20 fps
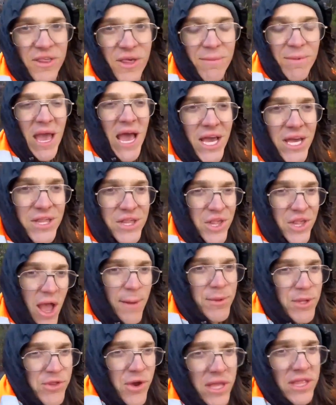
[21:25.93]
Some guy
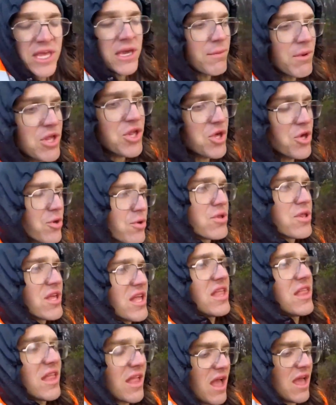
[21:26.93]
stopped and tried to give me shoes,
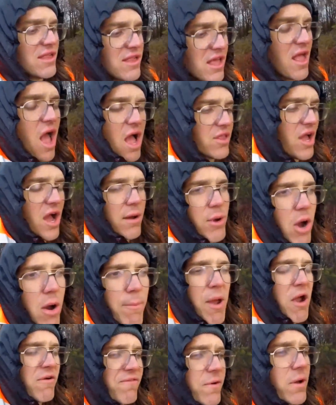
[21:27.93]
and then I said, oh, no, I'm
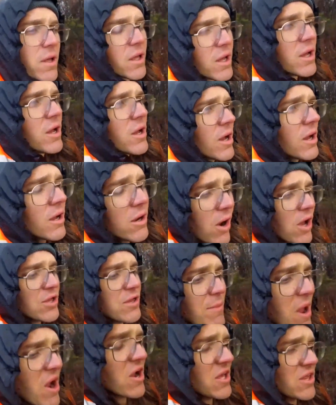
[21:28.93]
going barefoot
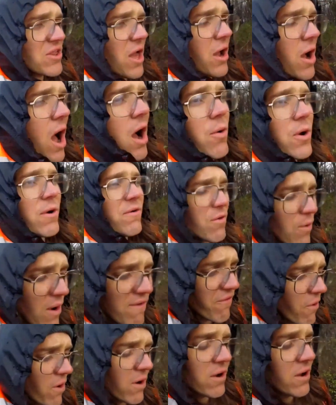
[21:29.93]
across America. He's like, oh, well,
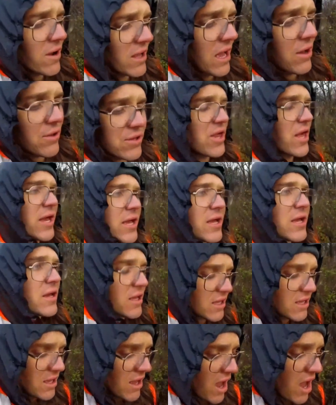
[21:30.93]
what for? And I was like,
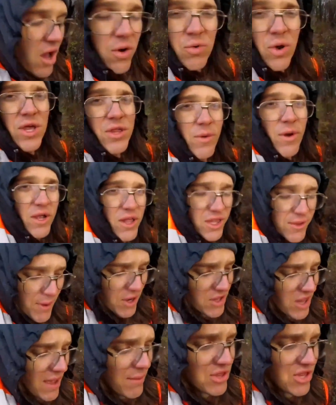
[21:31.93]
I'll raise awareness
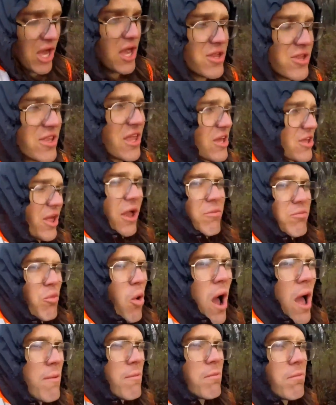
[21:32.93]
about climate change. And then he's like,
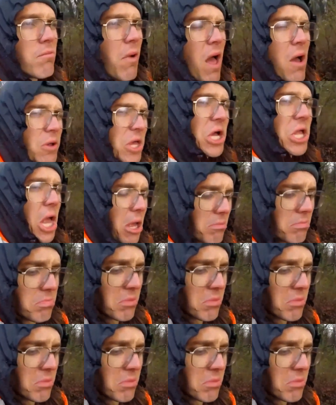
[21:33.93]
what? I don't get it.